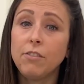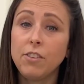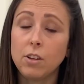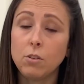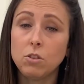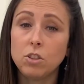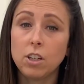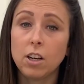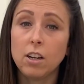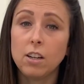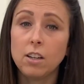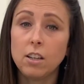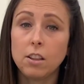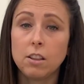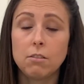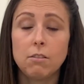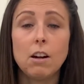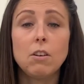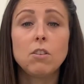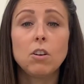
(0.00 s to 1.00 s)
future and
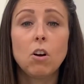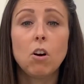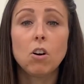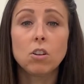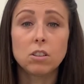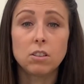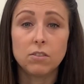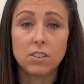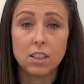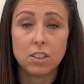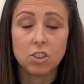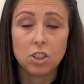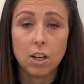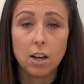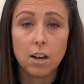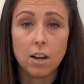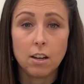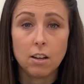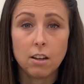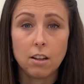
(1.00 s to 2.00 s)
throughout the course of this
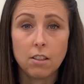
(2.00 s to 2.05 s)
year,